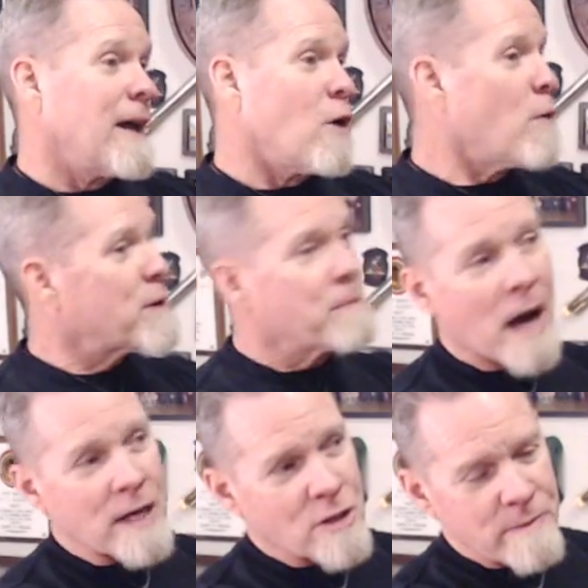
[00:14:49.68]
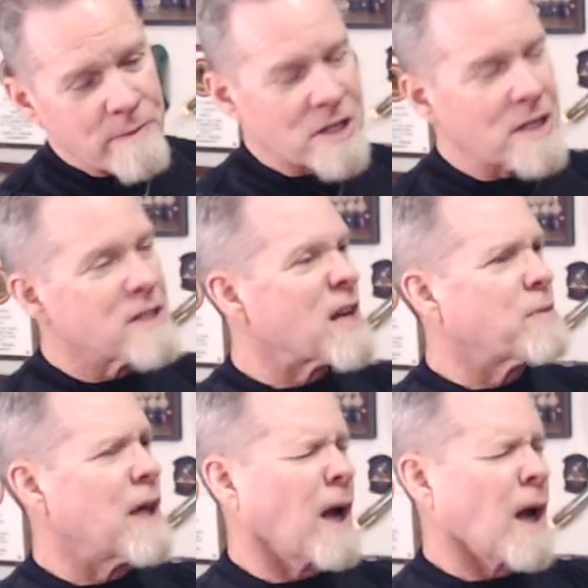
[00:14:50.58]
Open a box up, zip,
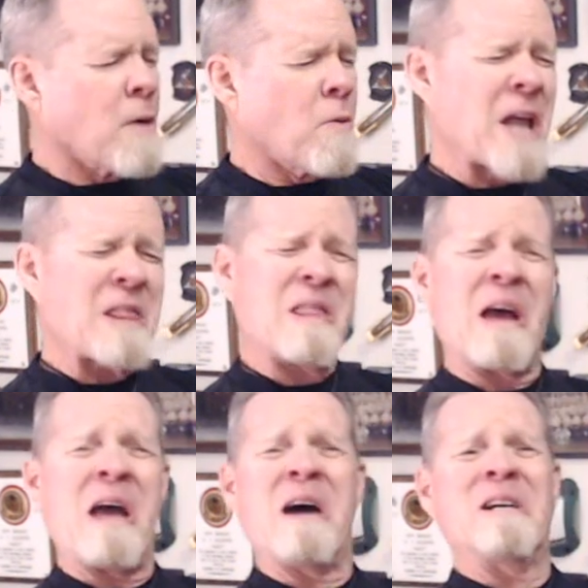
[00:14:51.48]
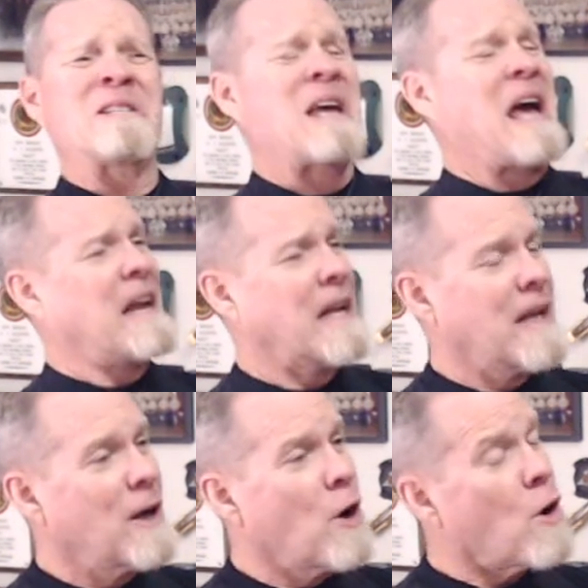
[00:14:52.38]
same thing. What the hell is that?
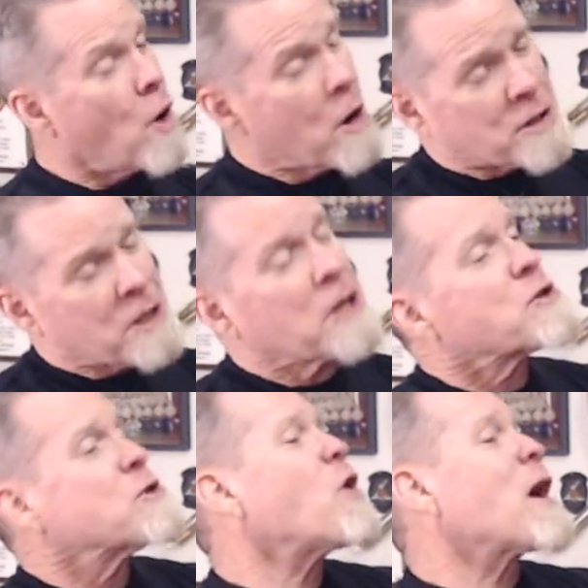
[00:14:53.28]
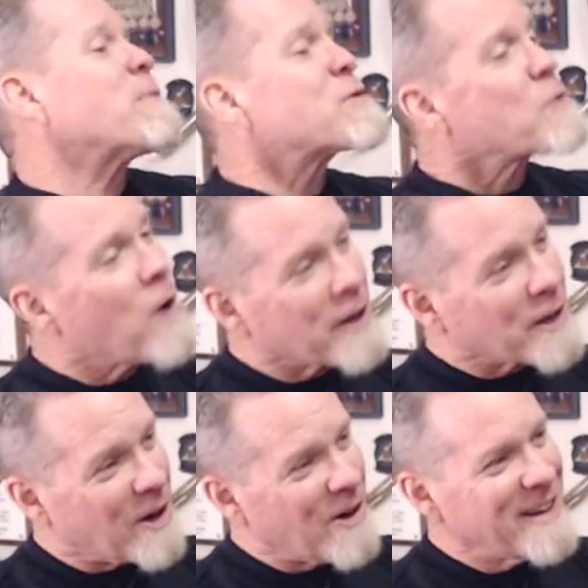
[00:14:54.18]
Well, it was the kitchen garbage from
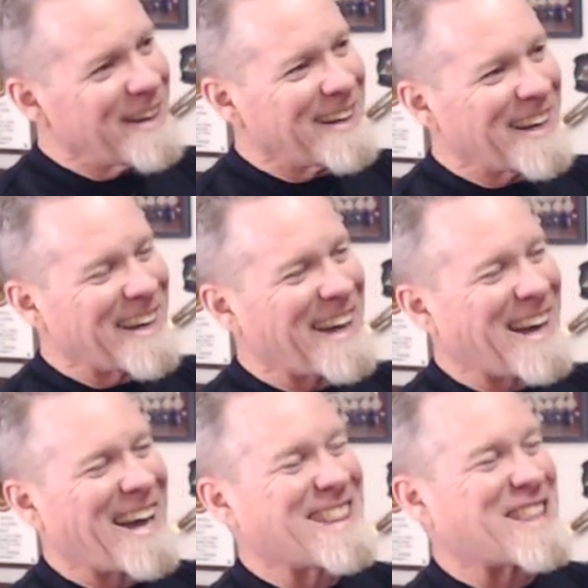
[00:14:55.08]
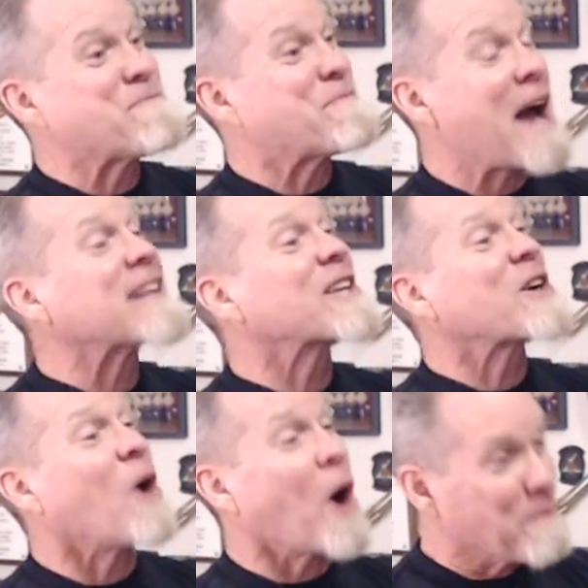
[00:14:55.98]
Quantico. Oh, they packed the
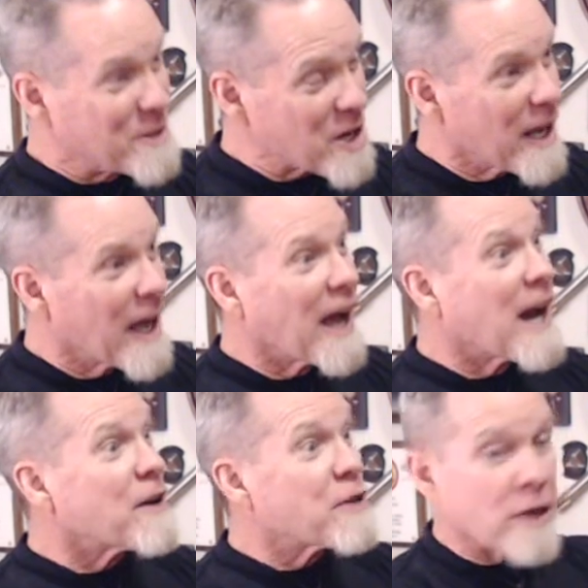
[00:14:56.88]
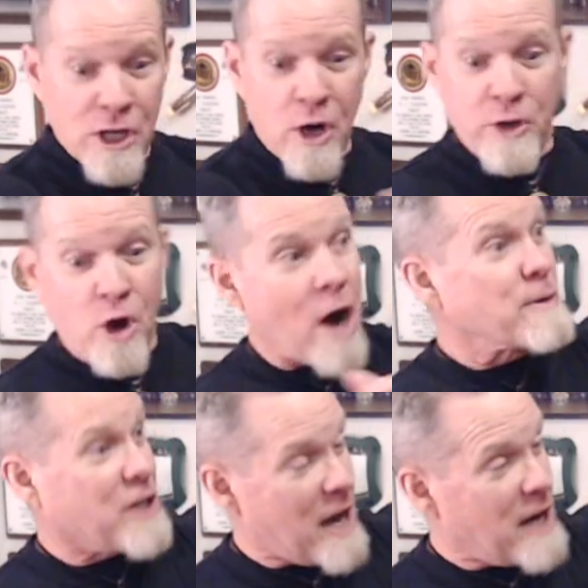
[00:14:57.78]
garbage. Full. The
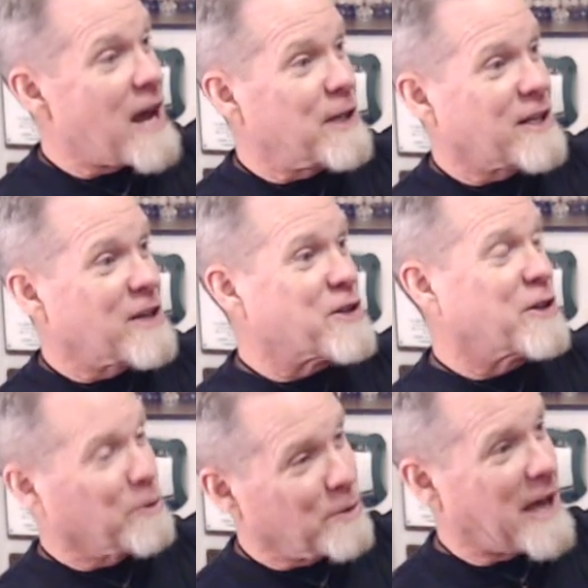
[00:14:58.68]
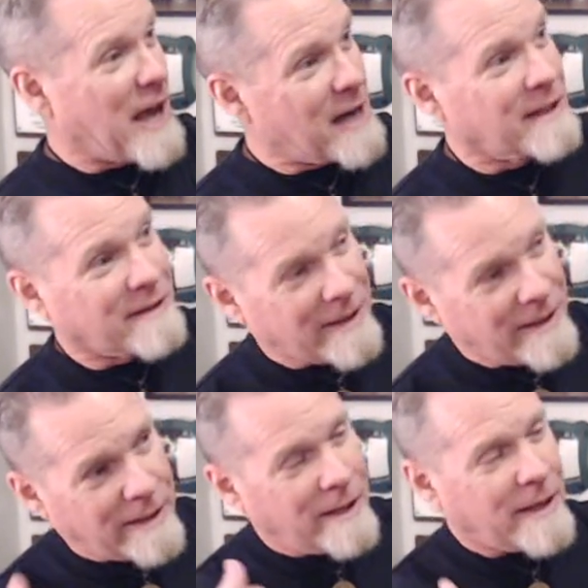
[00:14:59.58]
garbage can you have in the kitchen, the 3 gallon
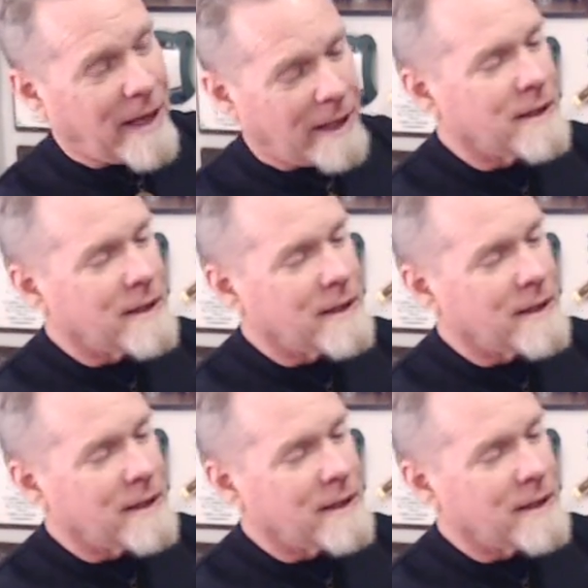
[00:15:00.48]
thing there. Yeah.